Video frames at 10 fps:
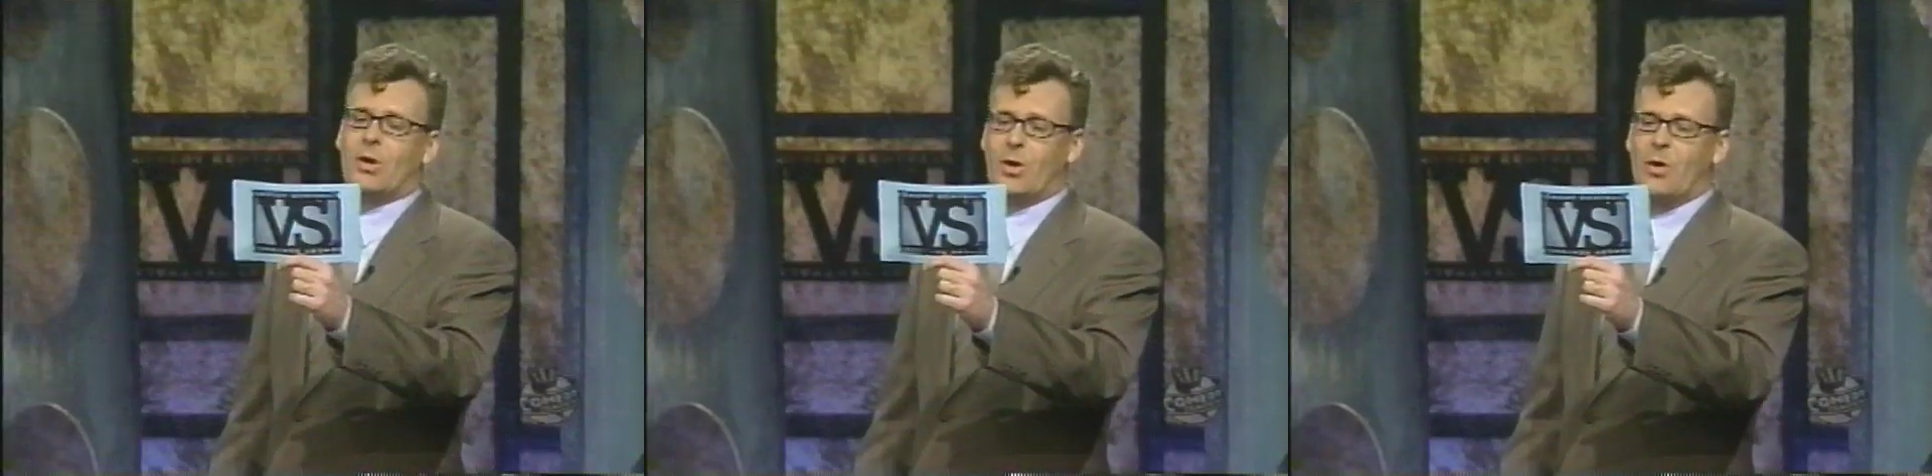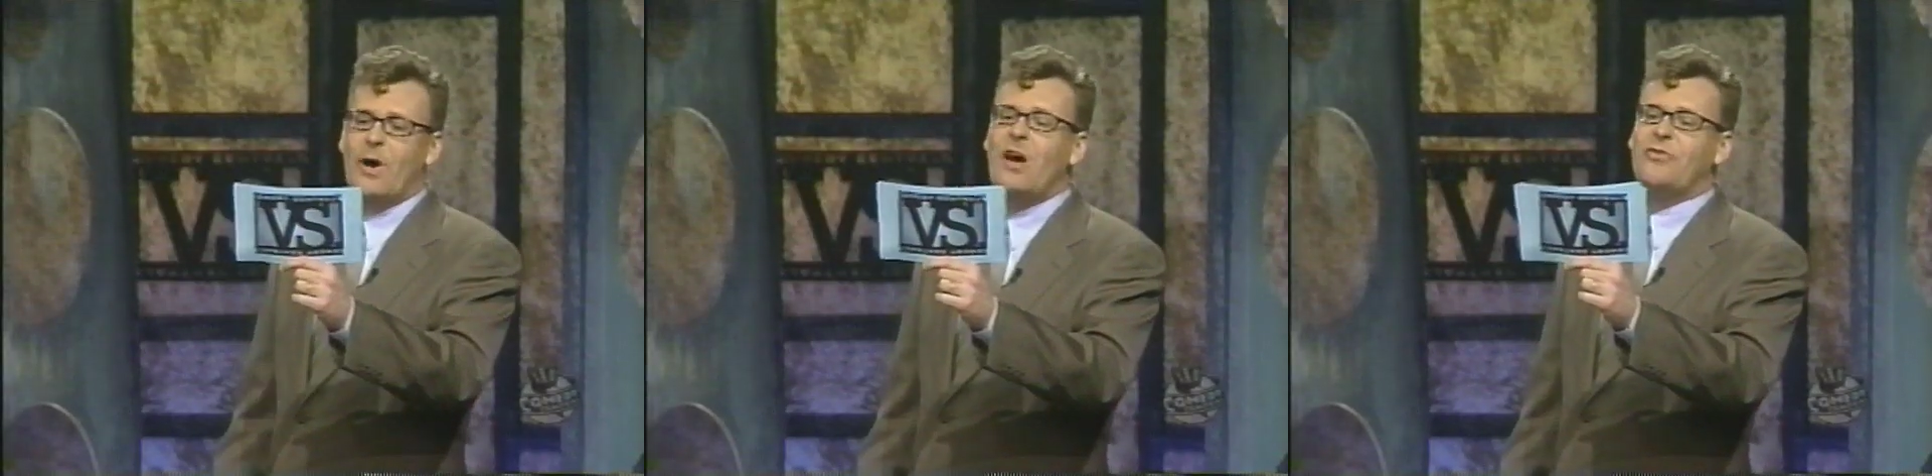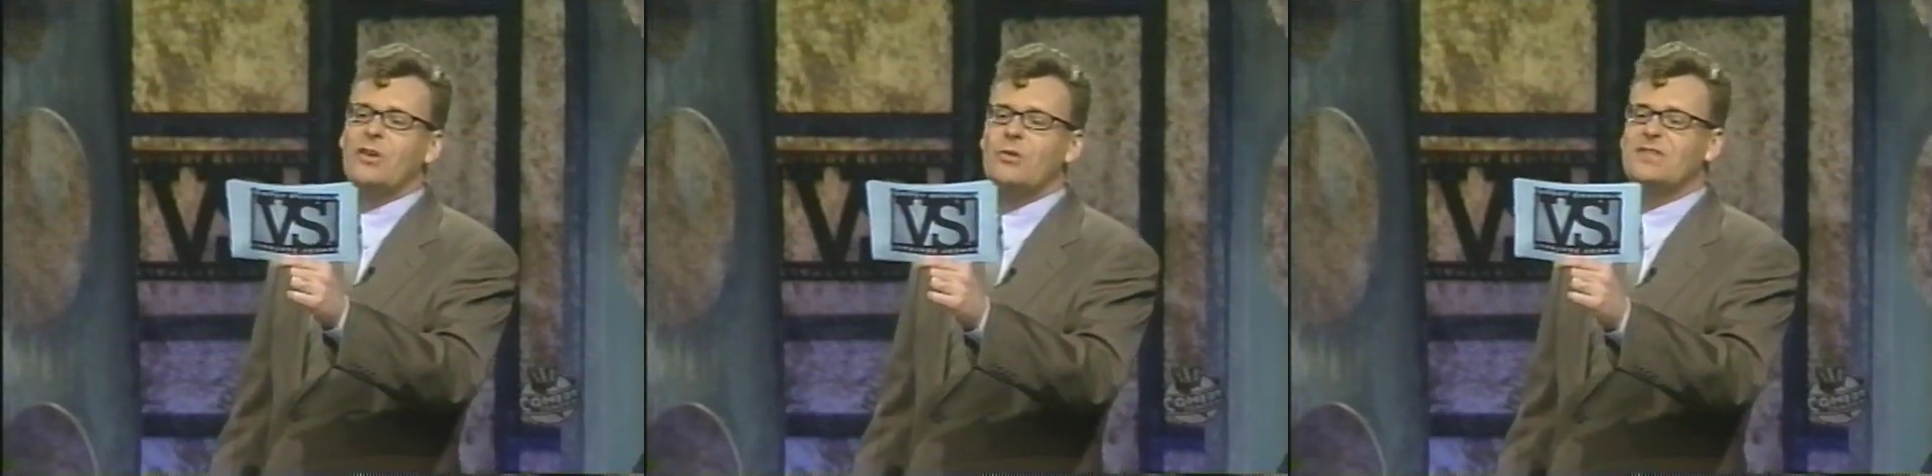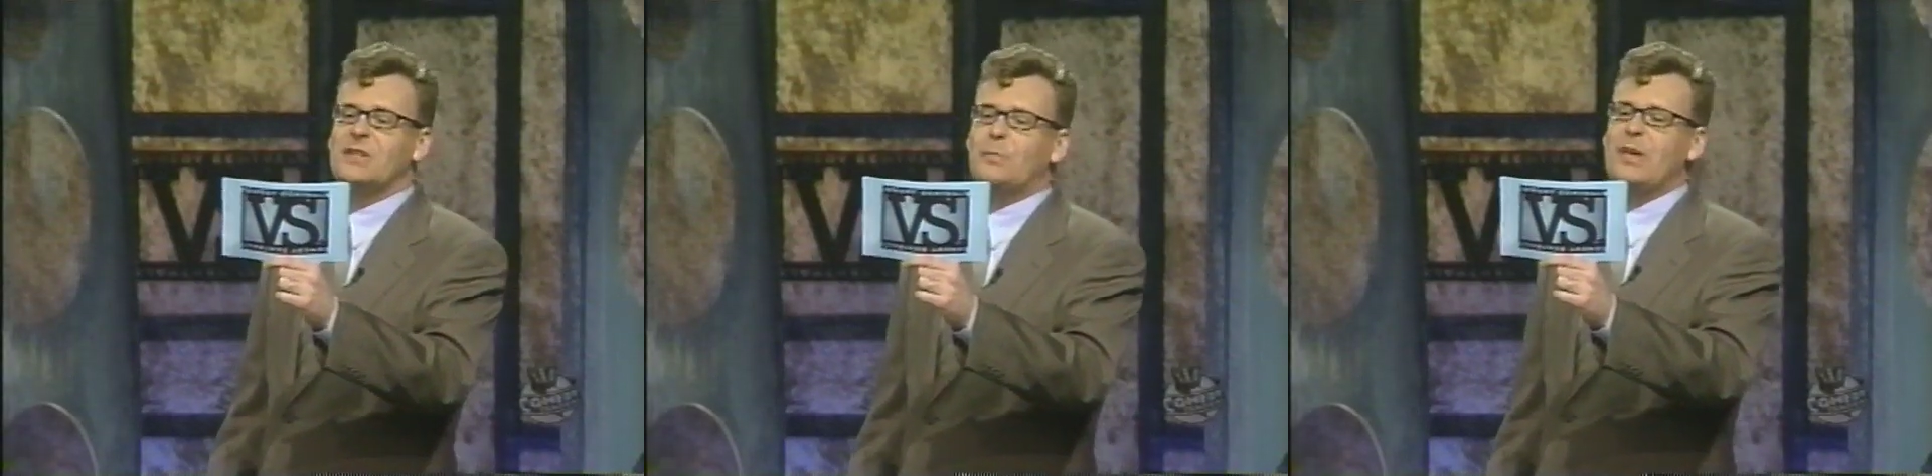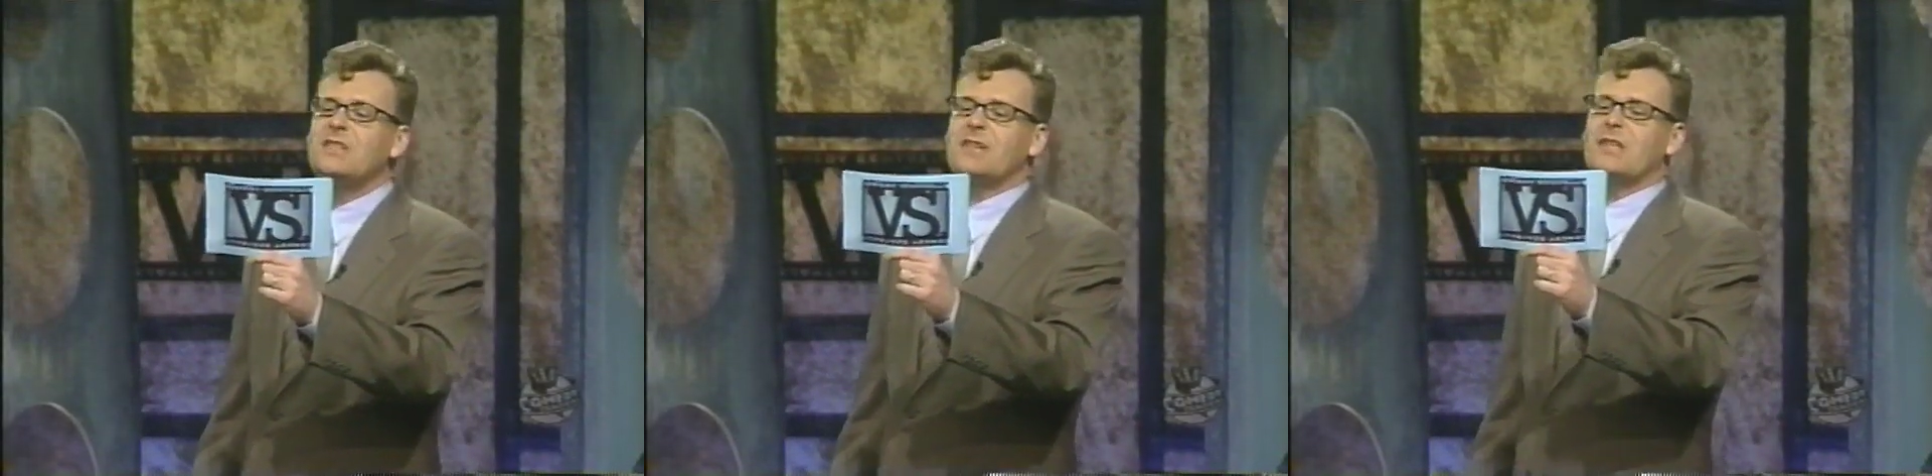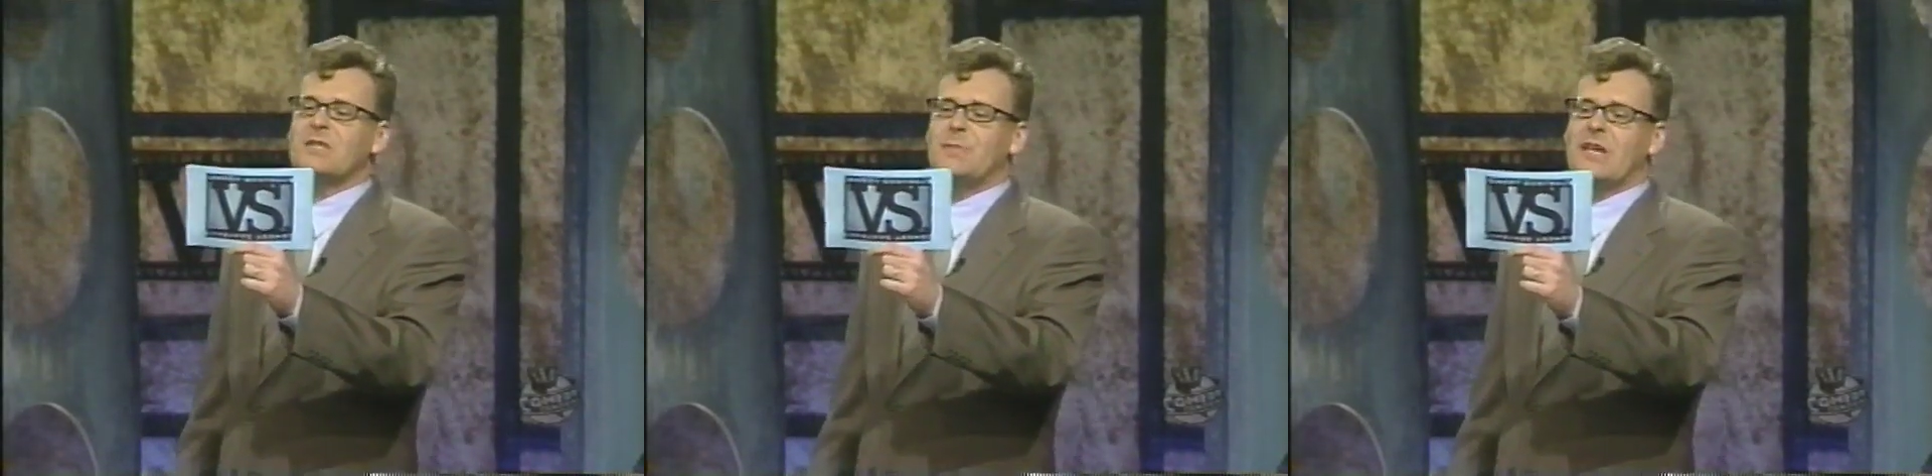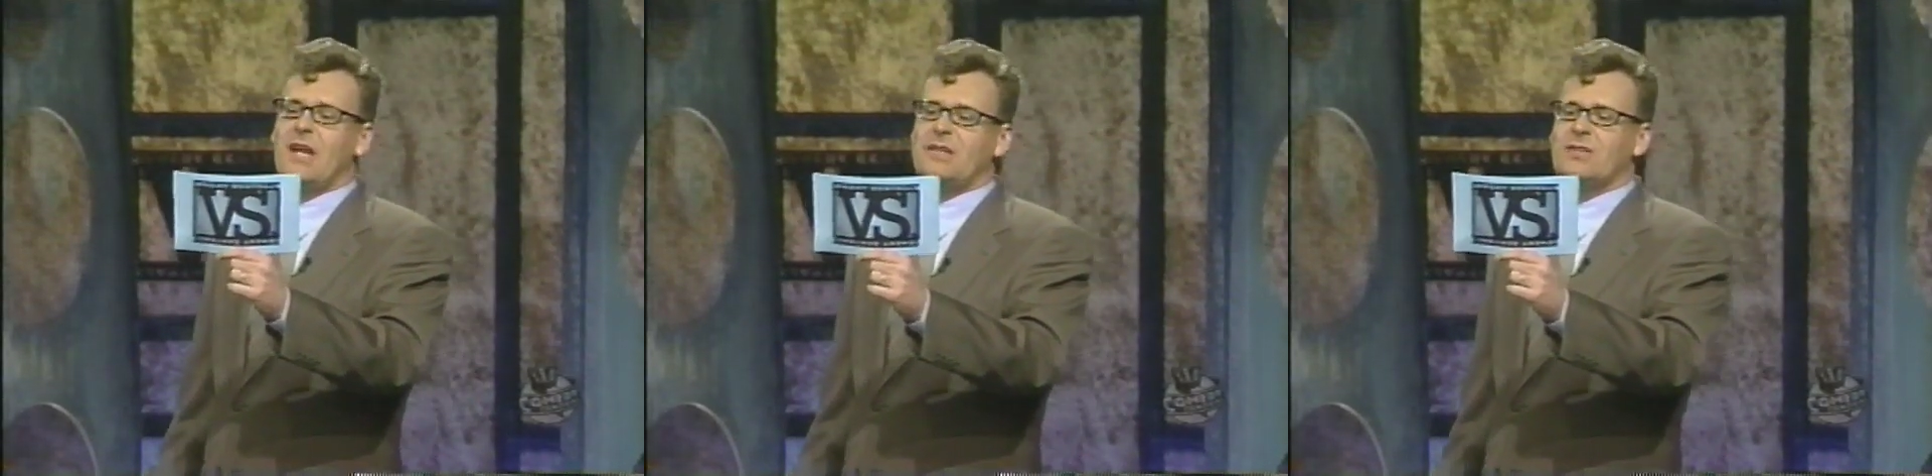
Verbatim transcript: herb, often used in pizza and spaghetti